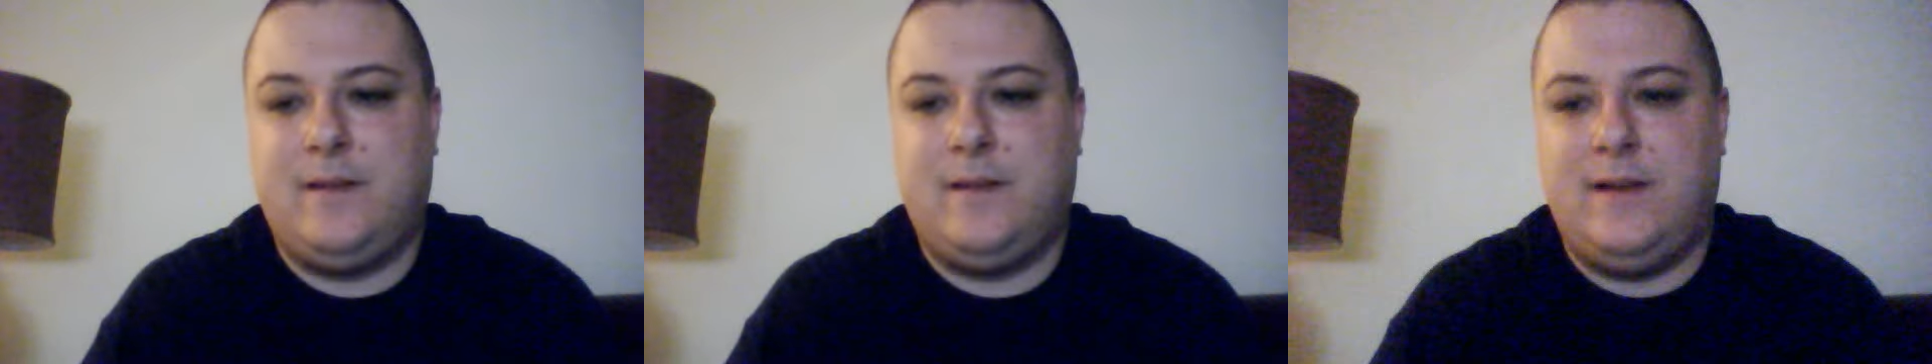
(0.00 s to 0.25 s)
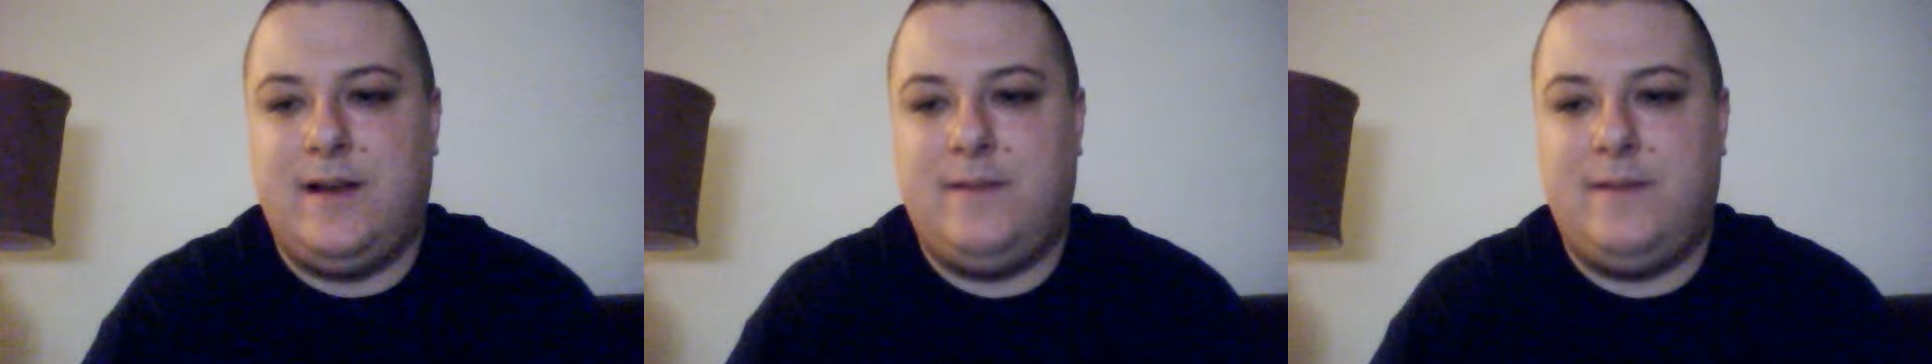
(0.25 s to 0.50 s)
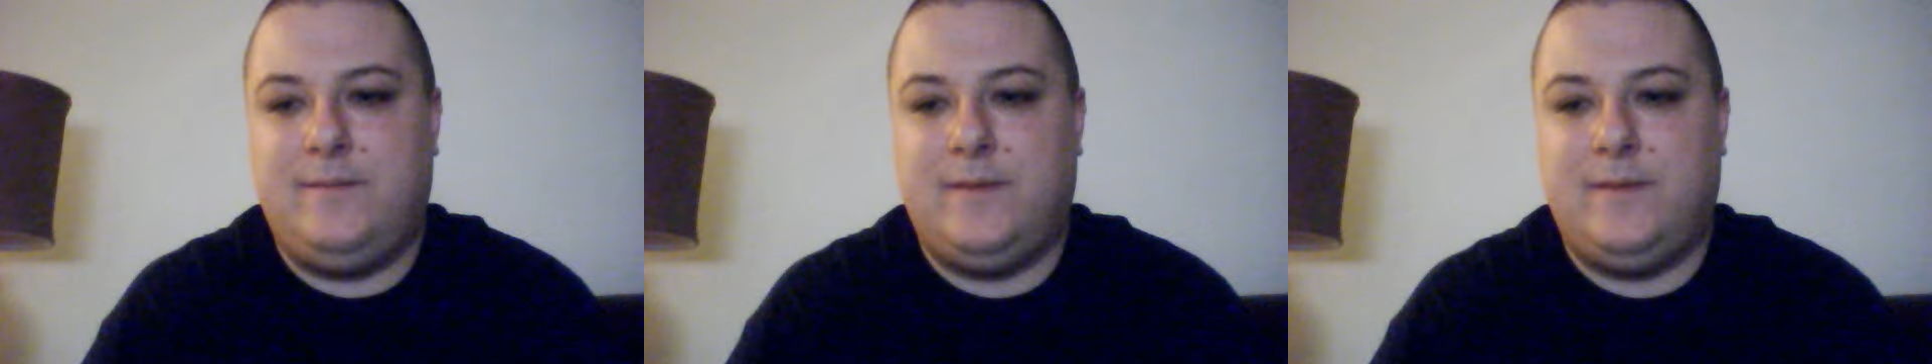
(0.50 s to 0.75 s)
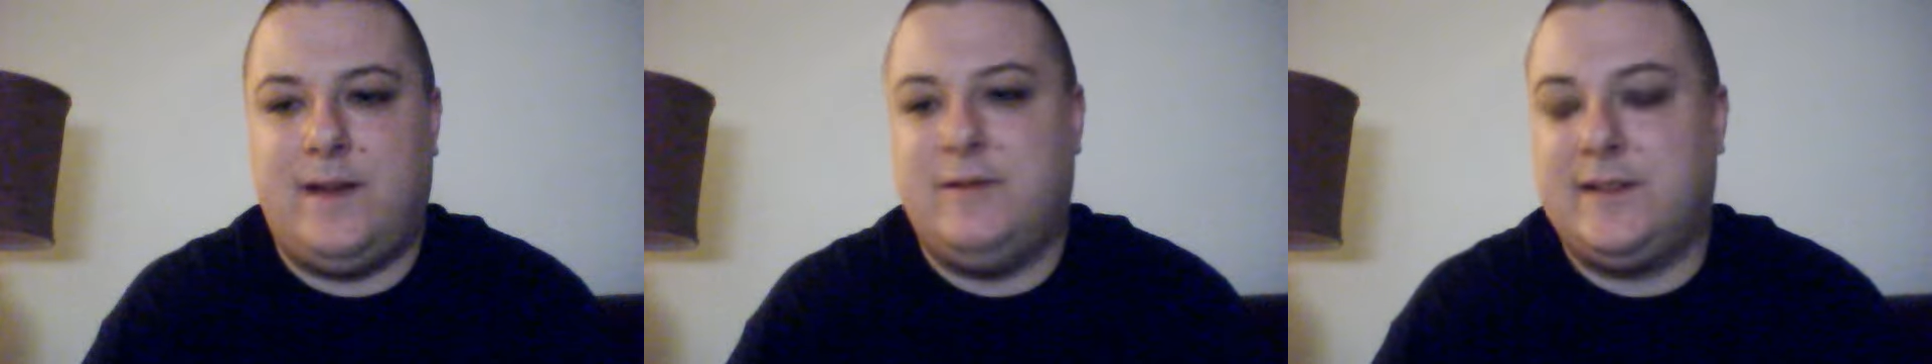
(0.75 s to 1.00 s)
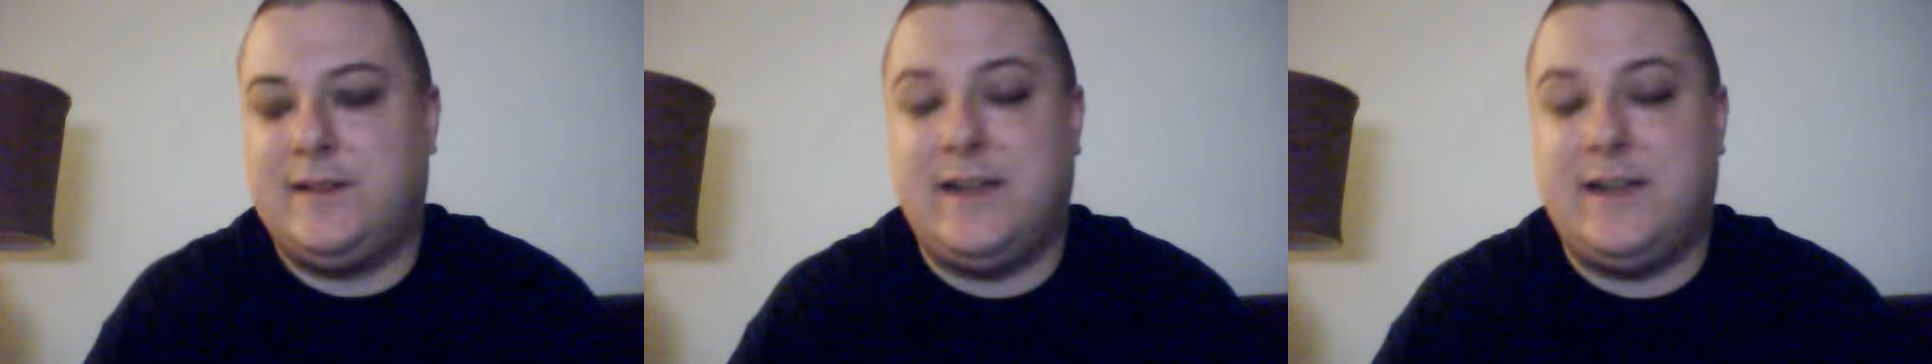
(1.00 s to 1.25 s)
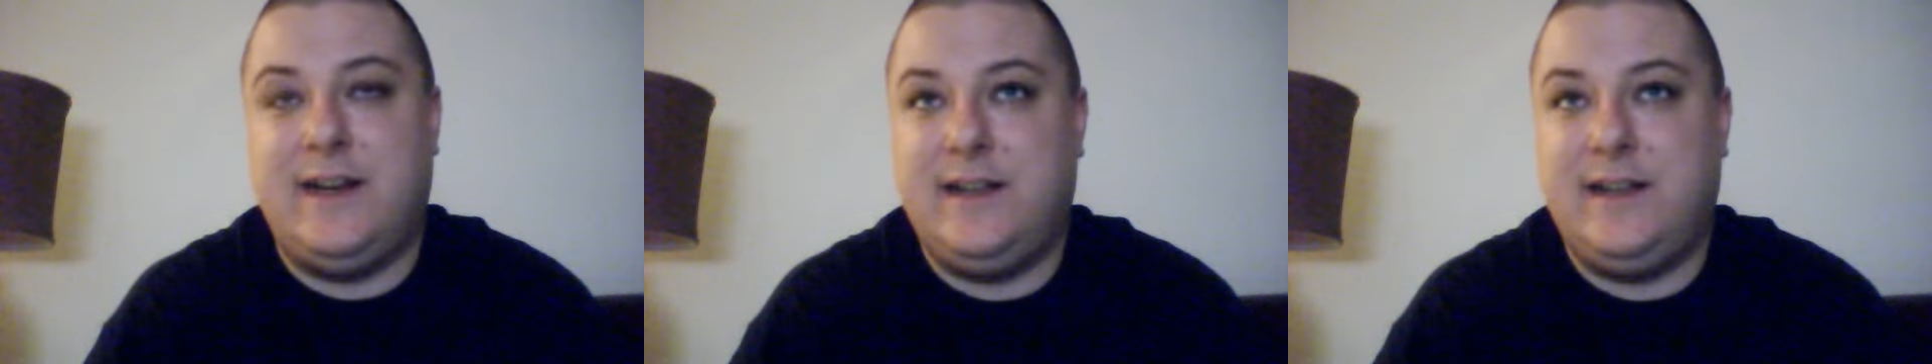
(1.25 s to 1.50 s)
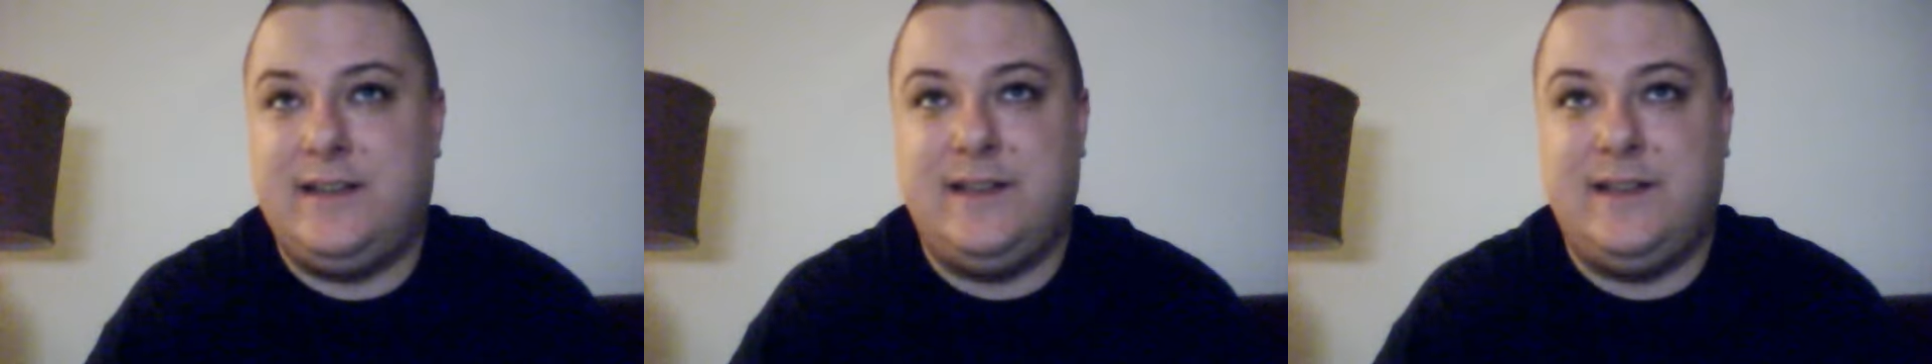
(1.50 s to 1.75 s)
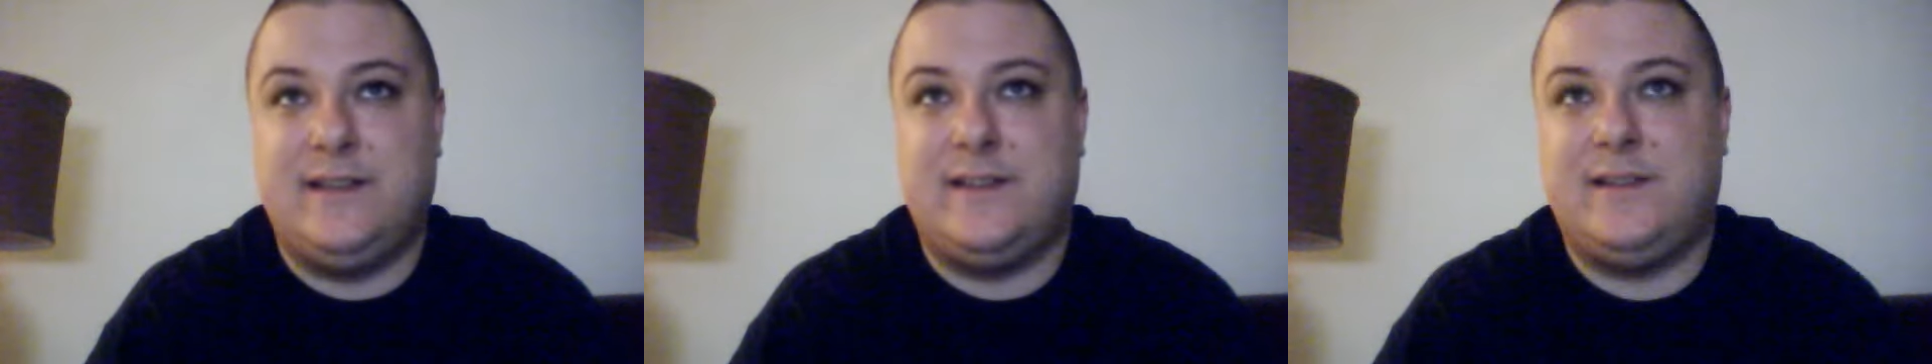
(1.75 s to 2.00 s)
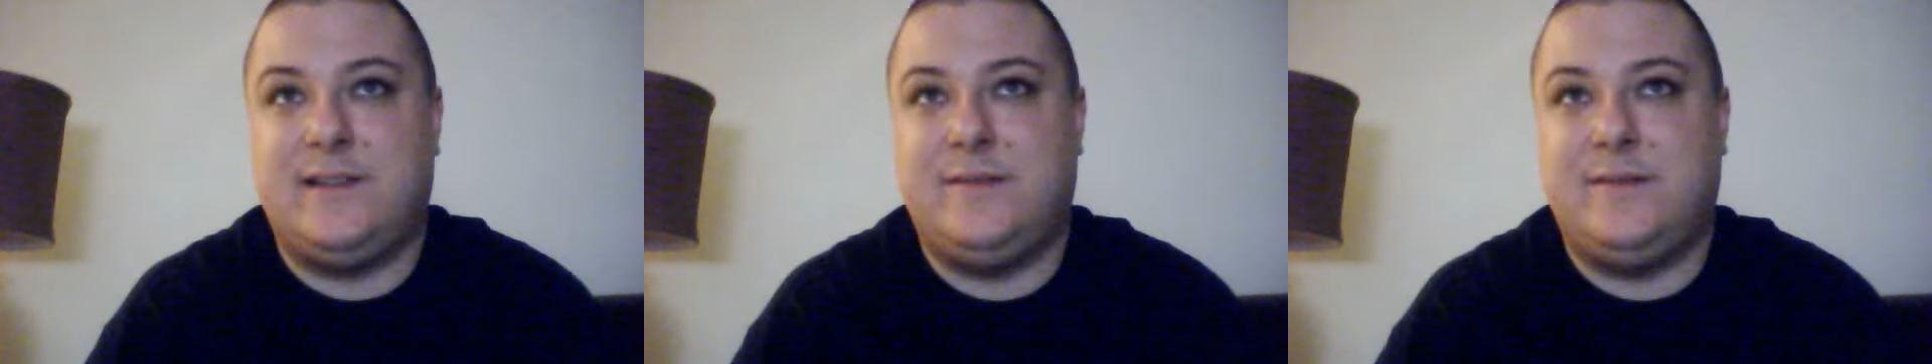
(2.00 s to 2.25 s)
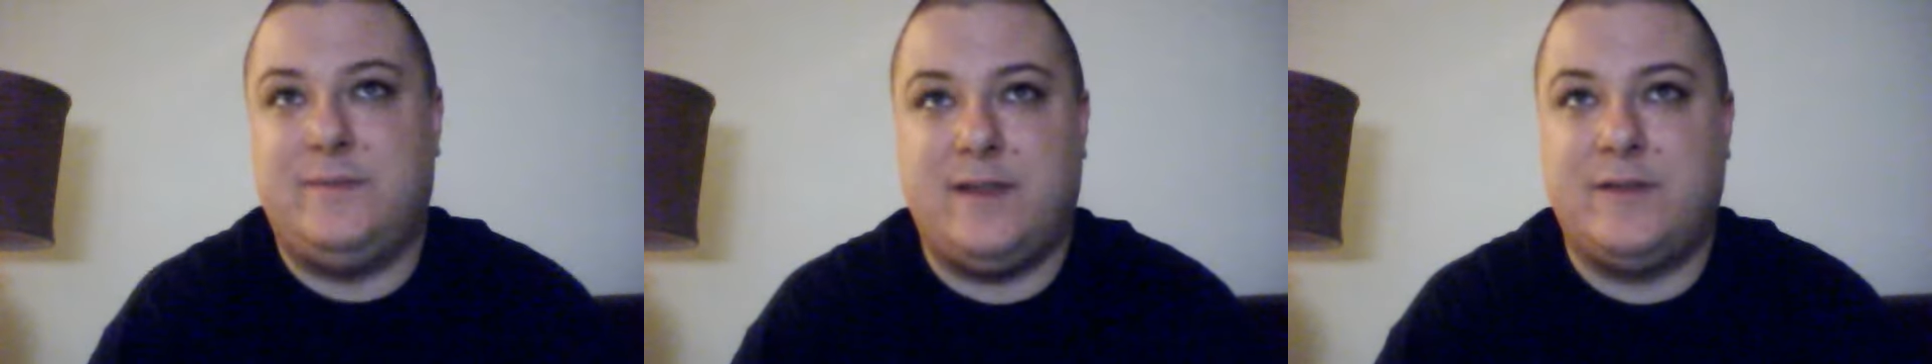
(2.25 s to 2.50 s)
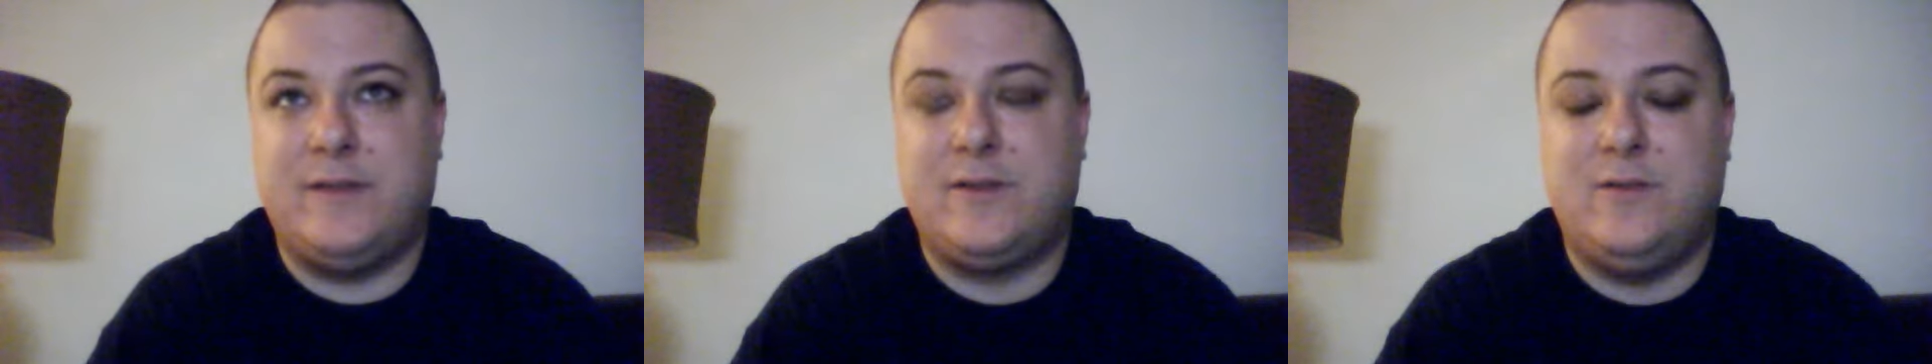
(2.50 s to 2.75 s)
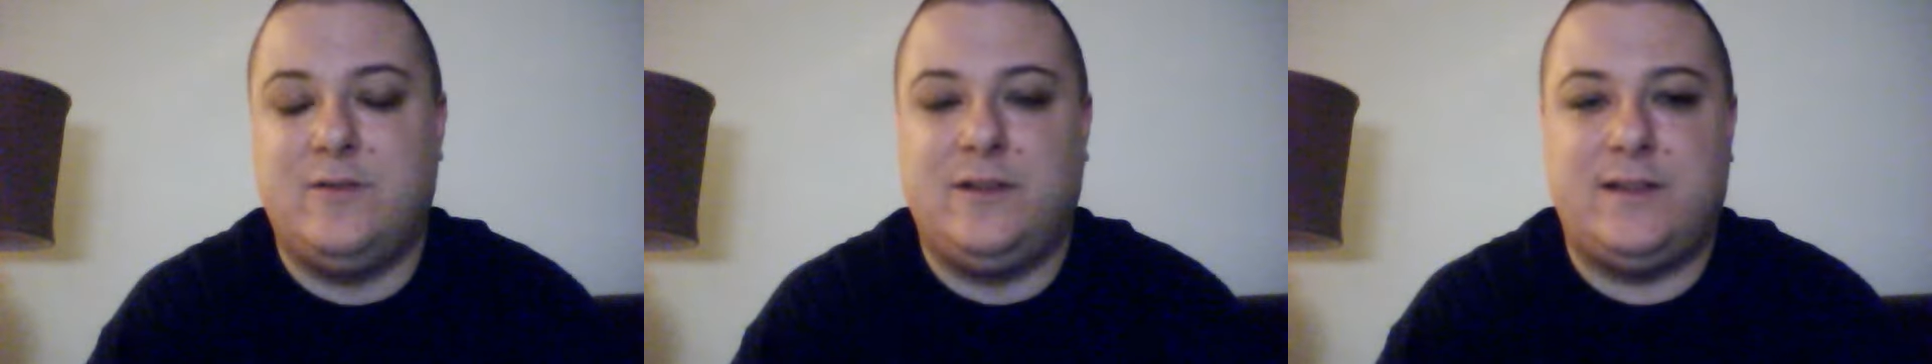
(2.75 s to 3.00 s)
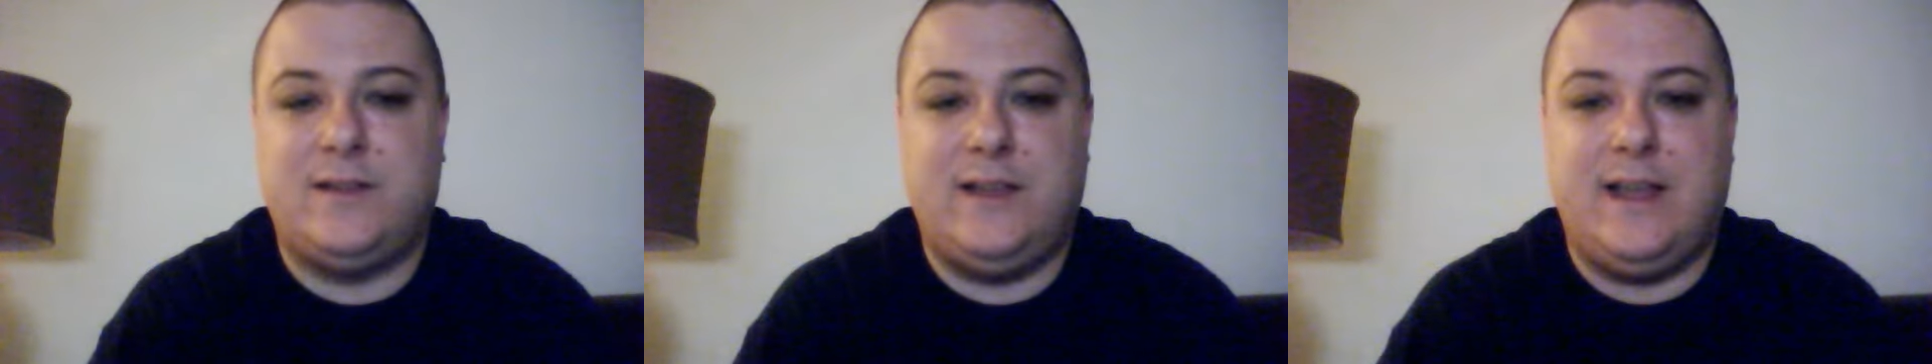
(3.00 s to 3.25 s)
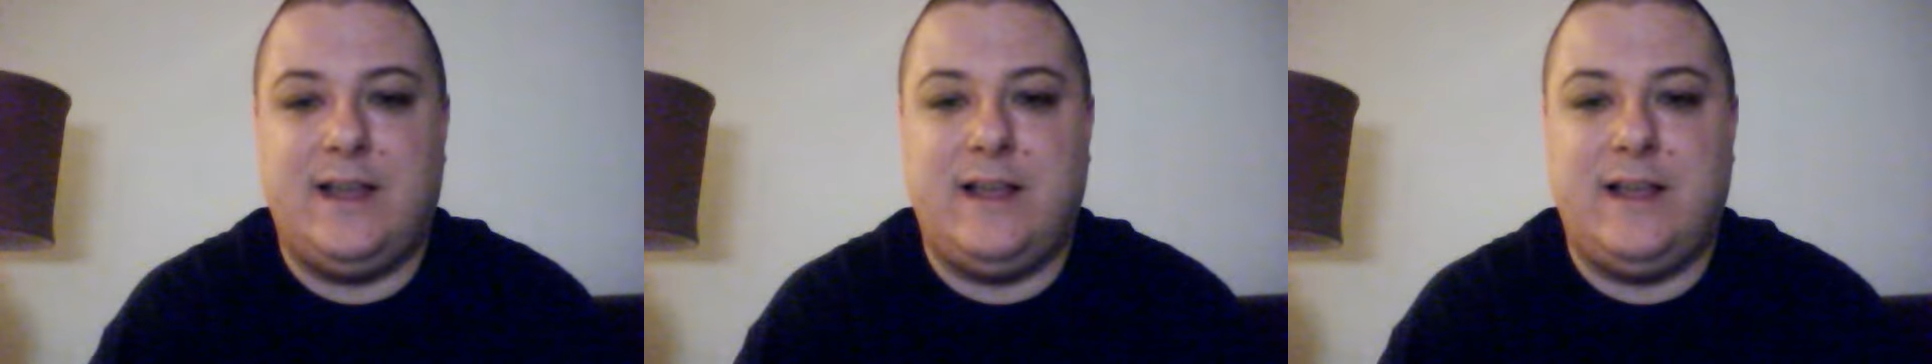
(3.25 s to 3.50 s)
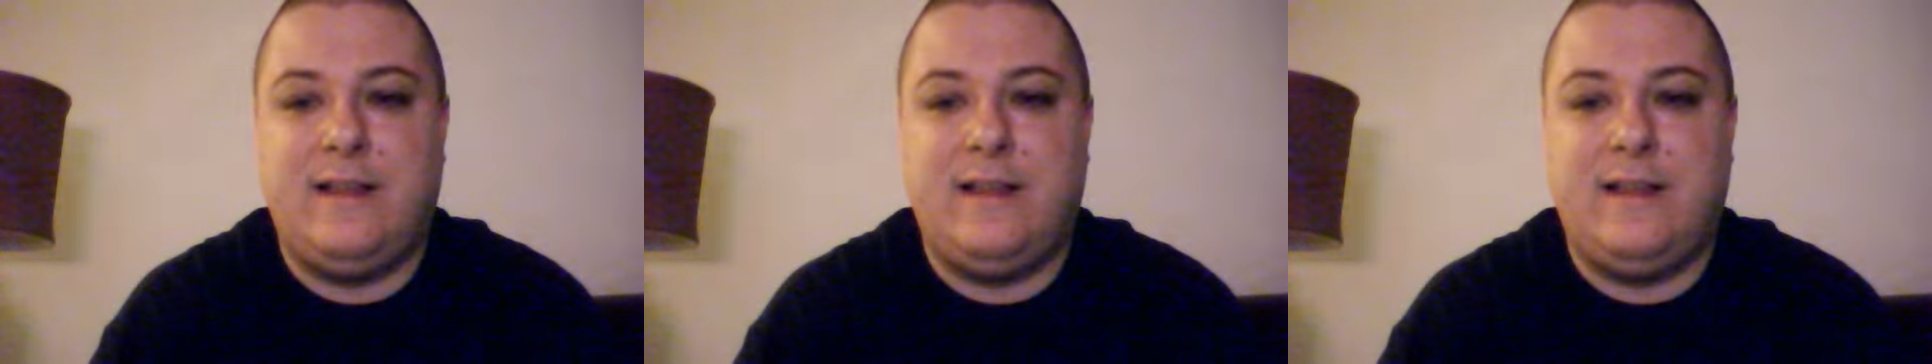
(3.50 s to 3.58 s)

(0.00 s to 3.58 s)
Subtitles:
I was excited to see the system. It was cool to see.